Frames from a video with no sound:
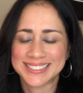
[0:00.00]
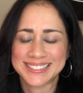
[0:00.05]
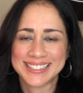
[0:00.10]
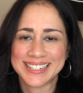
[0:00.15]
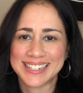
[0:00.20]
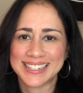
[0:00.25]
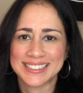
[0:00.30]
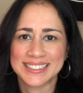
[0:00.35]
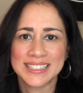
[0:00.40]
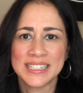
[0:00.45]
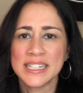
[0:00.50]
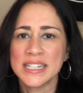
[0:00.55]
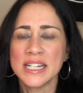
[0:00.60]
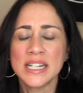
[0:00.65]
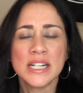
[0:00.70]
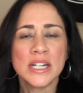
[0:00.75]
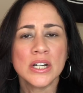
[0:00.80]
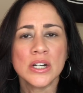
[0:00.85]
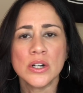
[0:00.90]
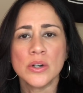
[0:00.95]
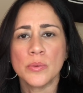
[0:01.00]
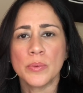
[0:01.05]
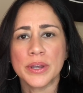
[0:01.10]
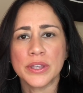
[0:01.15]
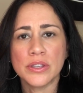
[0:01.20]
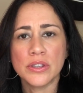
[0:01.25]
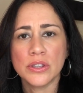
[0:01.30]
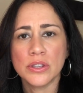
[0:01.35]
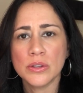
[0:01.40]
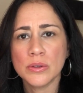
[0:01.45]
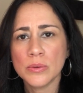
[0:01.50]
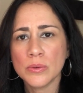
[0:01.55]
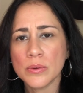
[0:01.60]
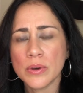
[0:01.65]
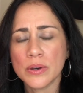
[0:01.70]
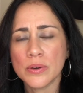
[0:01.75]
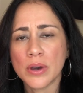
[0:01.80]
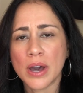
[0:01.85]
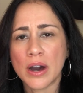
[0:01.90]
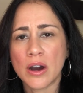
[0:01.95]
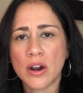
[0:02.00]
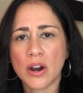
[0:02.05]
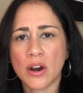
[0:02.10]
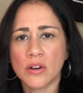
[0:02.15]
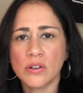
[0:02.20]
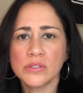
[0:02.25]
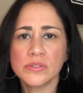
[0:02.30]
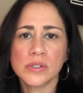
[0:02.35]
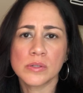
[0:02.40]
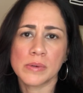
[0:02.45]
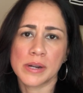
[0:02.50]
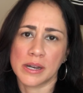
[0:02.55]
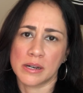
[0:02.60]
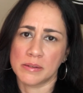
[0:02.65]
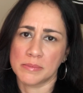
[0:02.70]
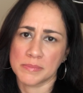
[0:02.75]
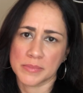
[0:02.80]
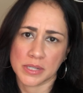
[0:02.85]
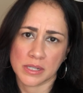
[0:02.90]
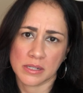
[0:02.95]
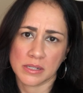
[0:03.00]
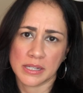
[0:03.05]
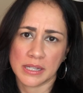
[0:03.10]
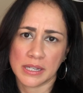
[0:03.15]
And when you are overwhelmed